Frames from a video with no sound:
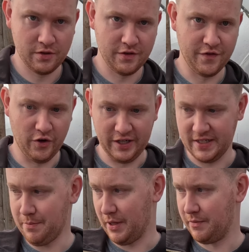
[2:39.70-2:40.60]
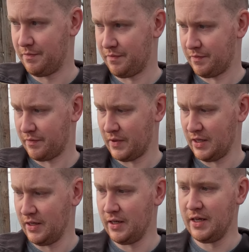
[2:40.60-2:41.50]
for example,
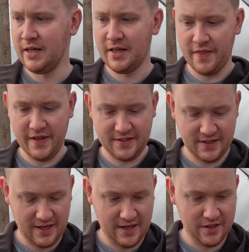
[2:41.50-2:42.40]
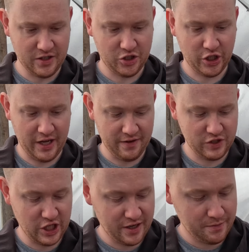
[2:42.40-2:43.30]
this is a tray of
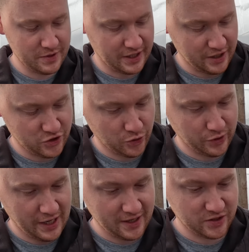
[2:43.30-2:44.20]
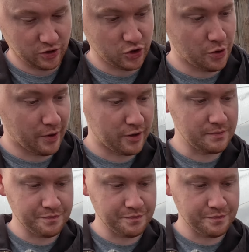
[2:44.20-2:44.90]
GMs that I sowed last October.